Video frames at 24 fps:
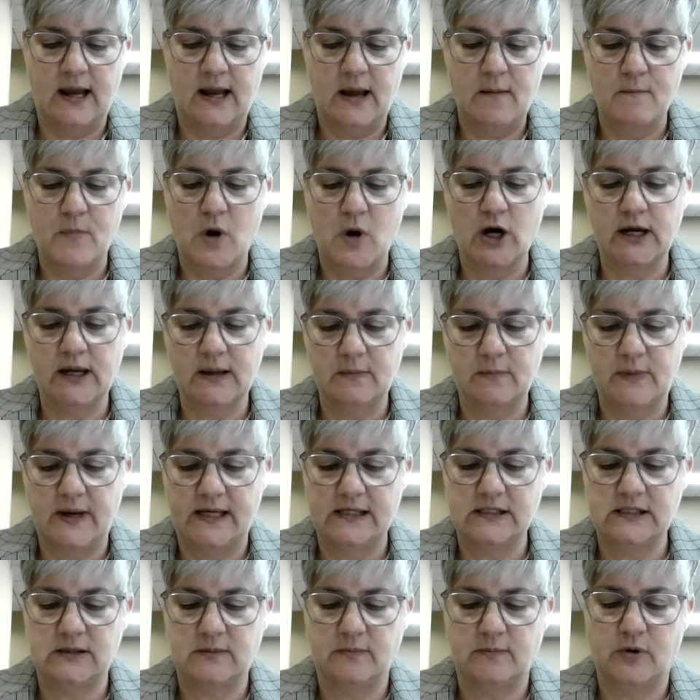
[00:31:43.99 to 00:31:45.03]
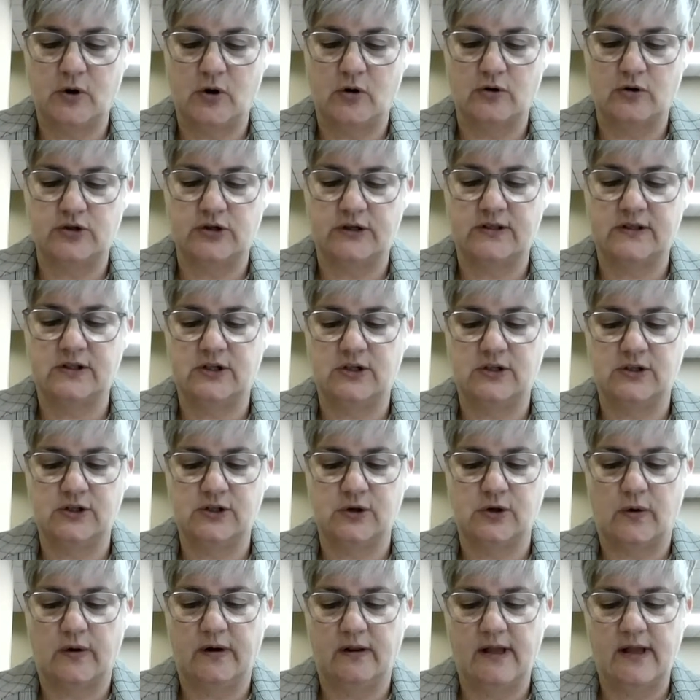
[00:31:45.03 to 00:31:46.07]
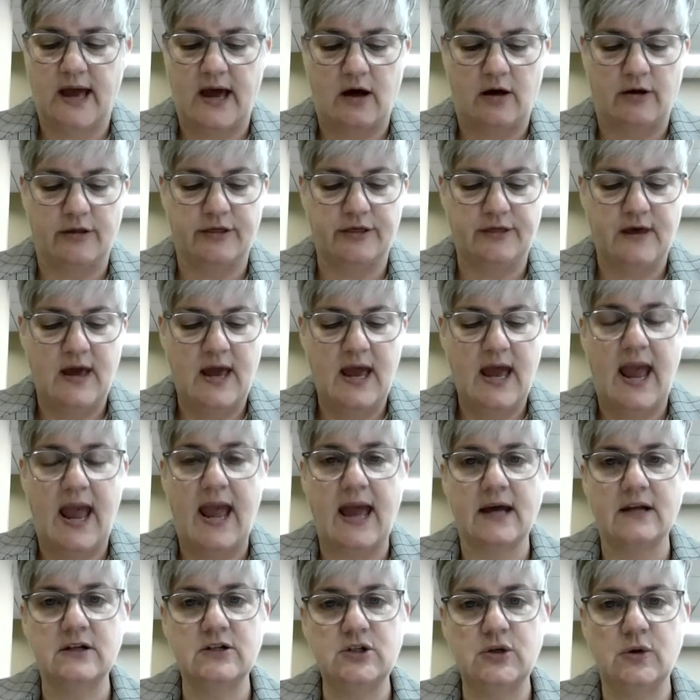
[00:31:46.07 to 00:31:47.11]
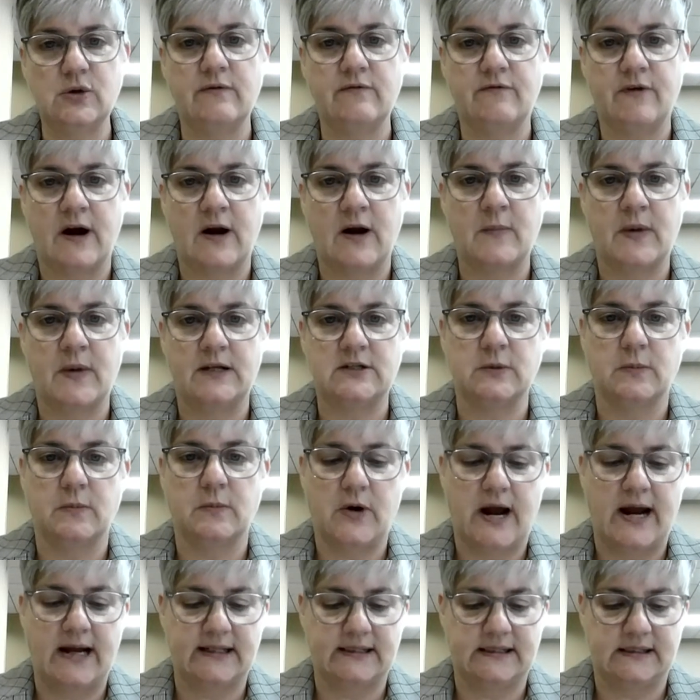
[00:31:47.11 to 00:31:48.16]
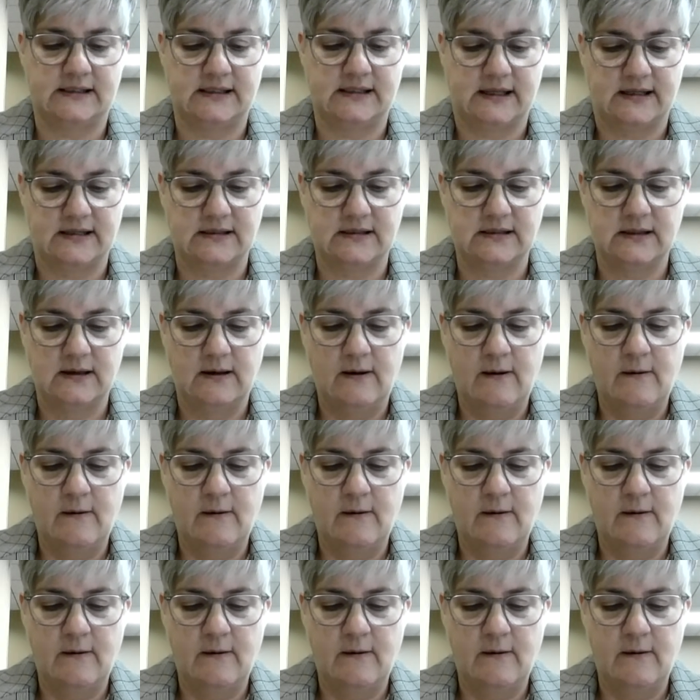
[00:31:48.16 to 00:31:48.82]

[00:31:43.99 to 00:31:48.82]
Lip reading: market-based approaches to soil health and to environmental practices.